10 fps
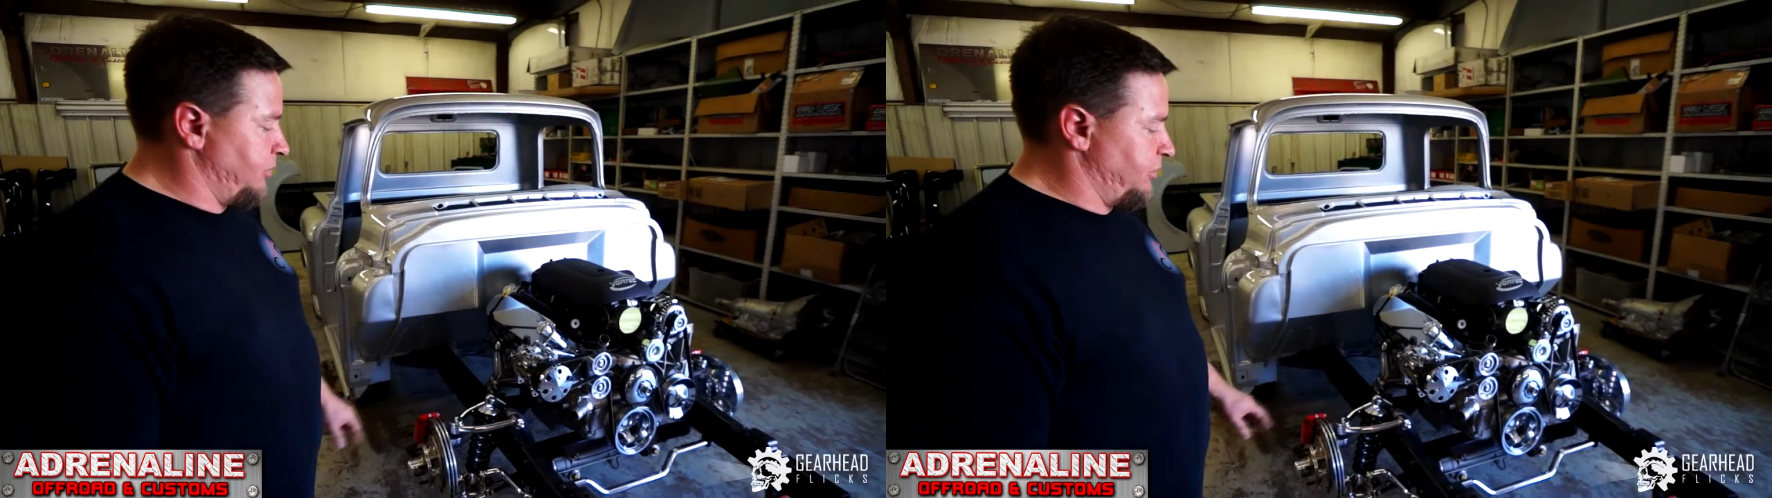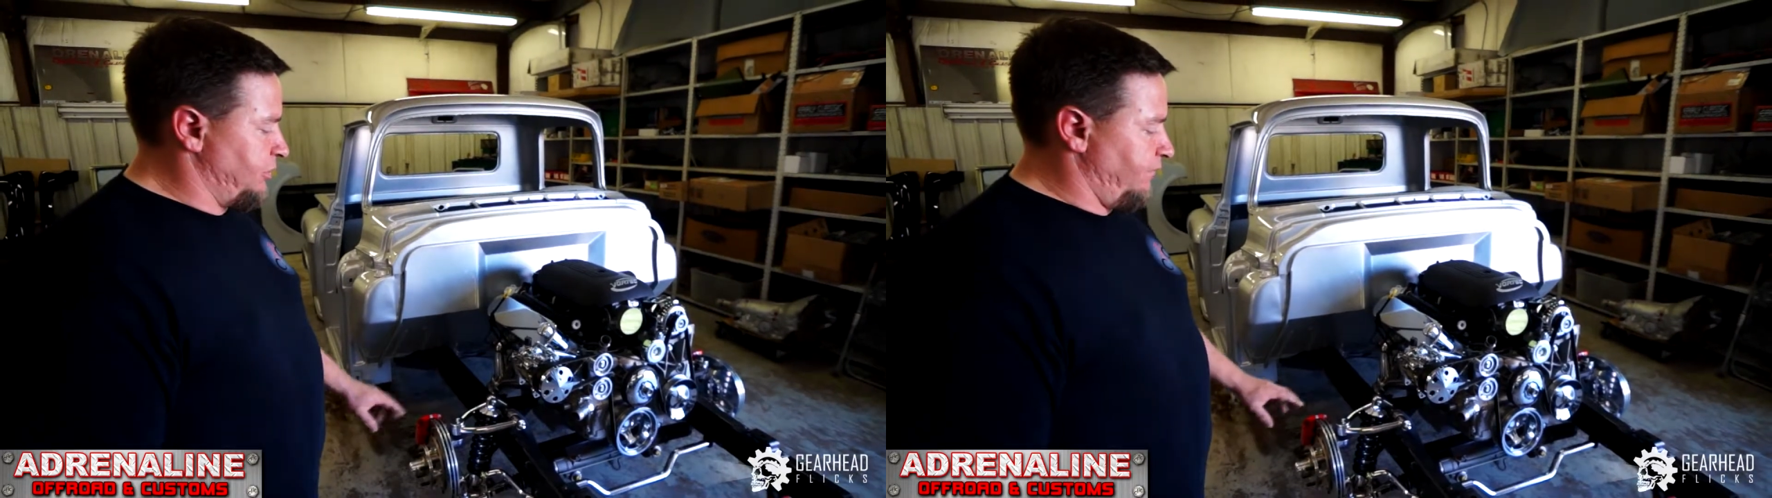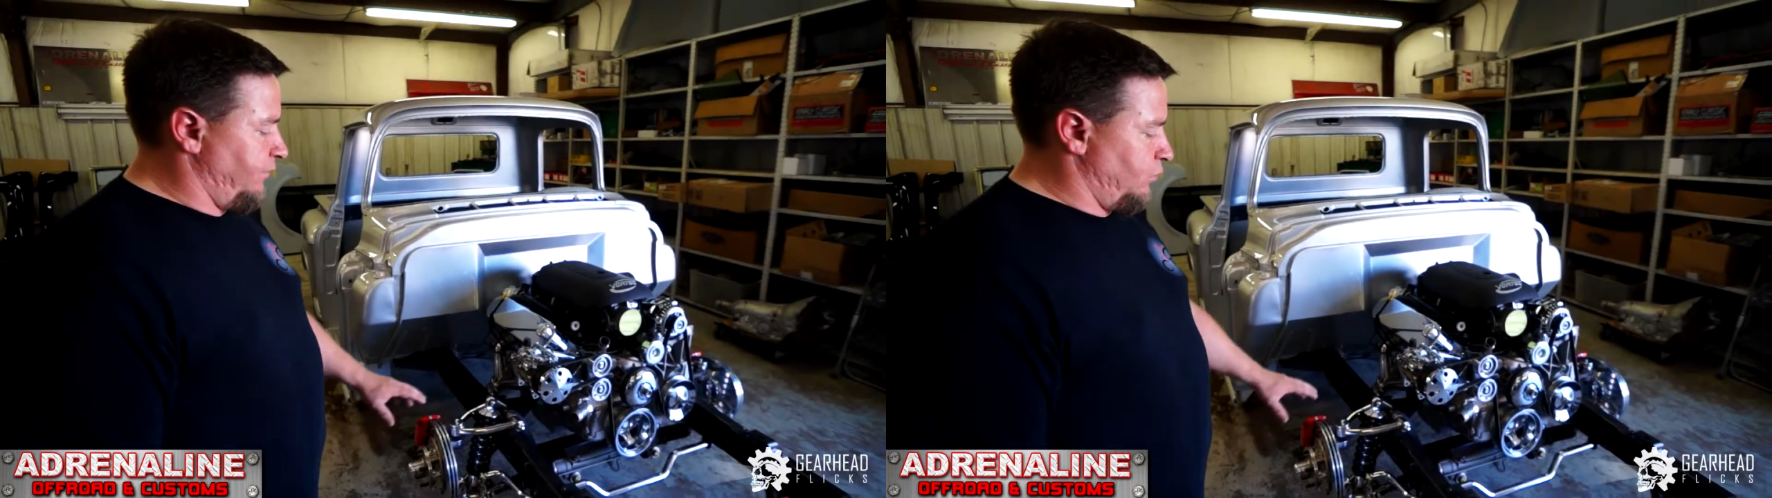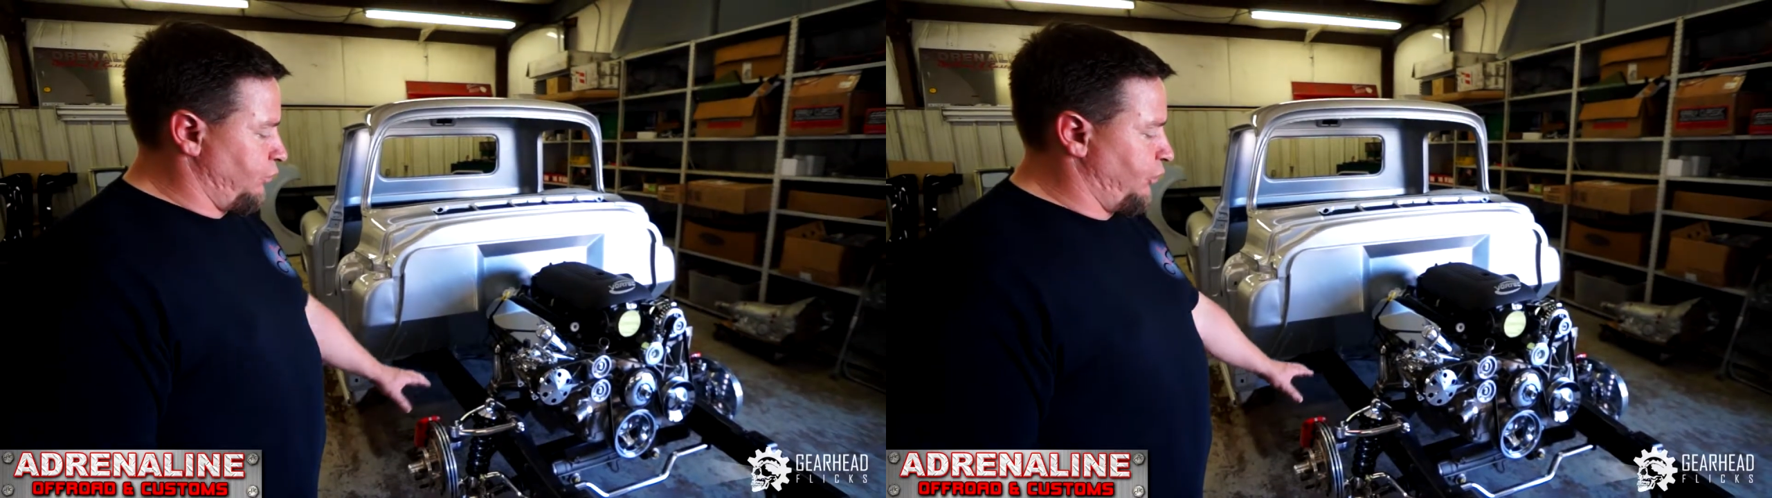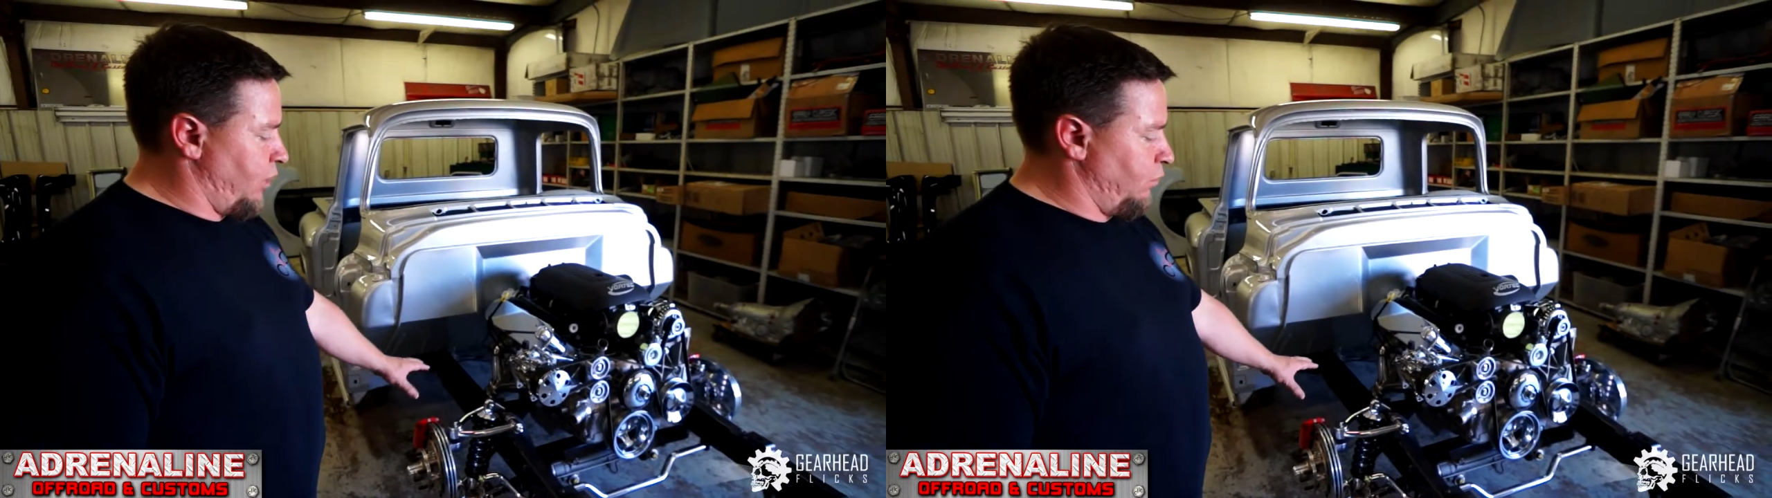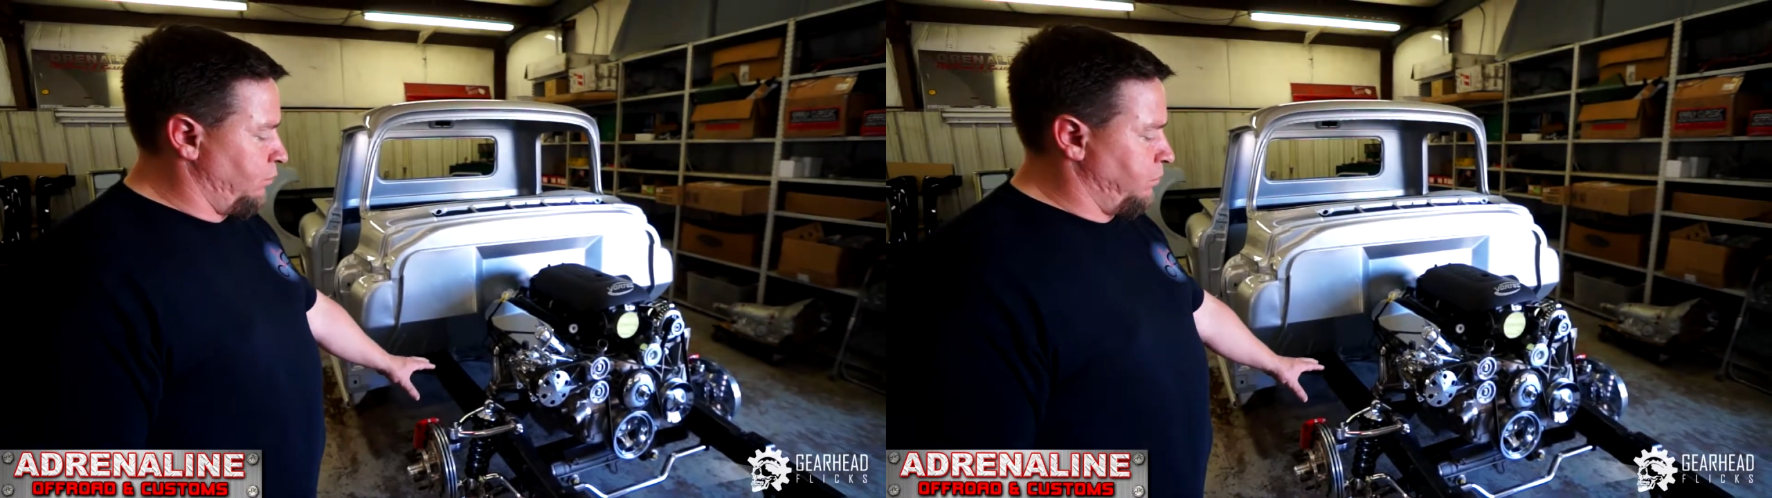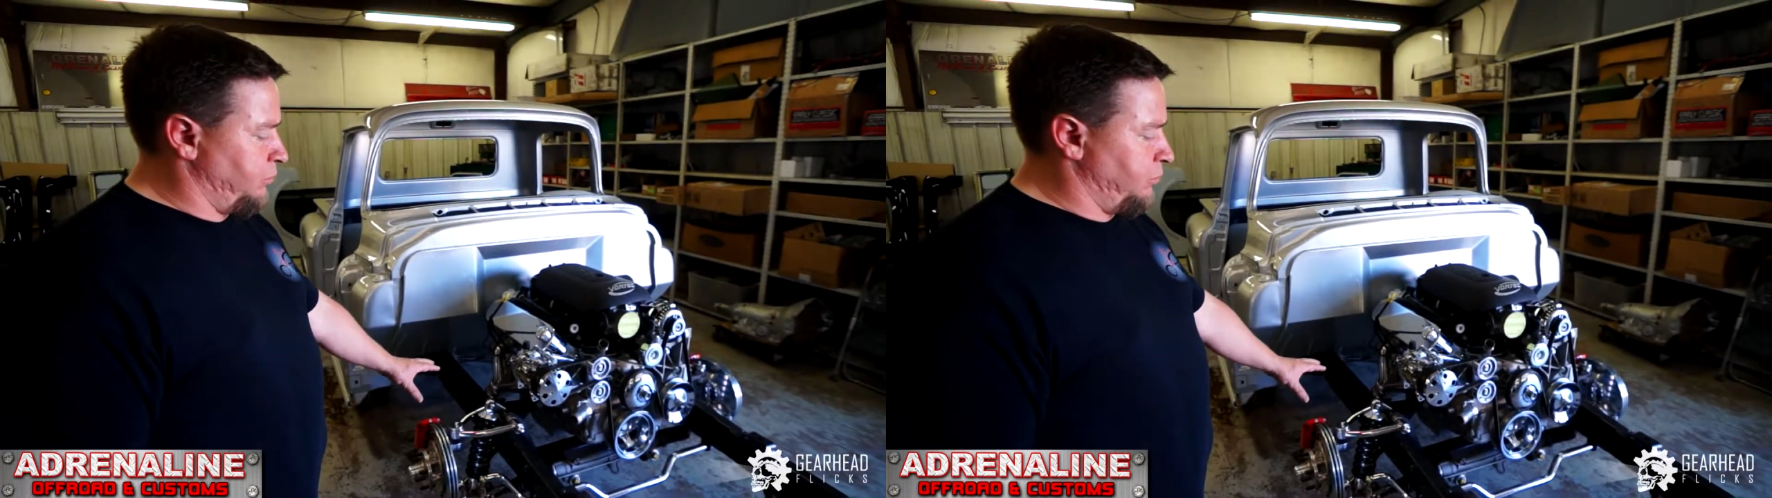This is a full show